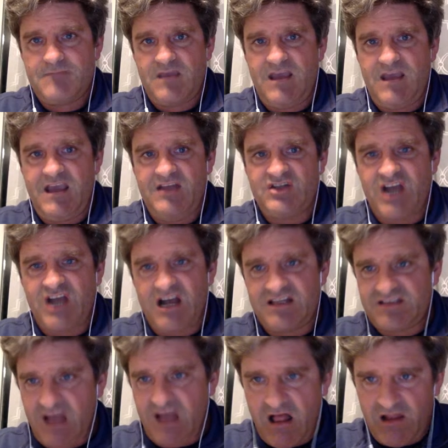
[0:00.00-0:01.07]
And
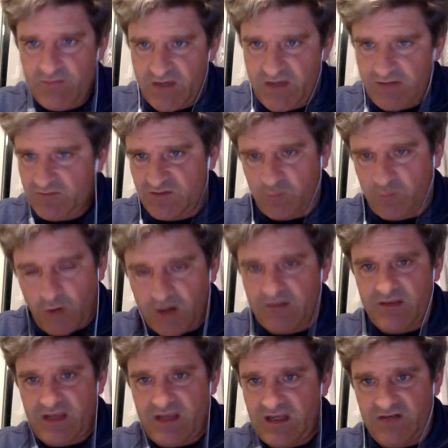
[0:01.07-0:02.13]
John Solomon was one
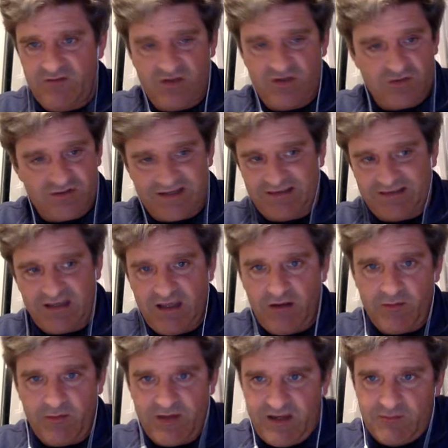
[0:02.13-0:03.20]
of the individuals at the
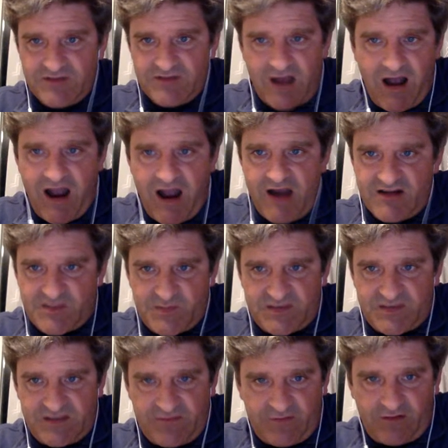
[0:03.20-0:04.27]
Hill. I mean, he was hired
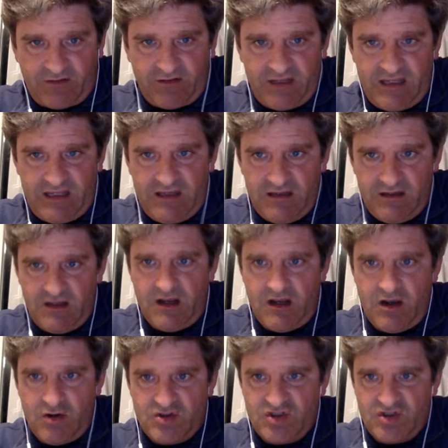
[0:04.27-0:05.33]
specifically, you
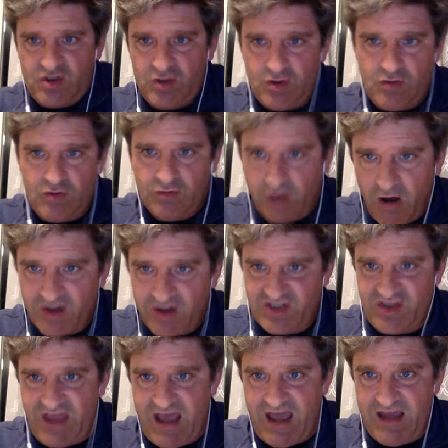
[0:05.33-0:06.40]
know, to
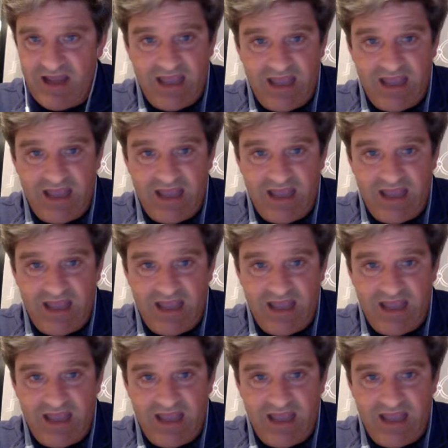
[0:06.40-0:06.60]
launch that.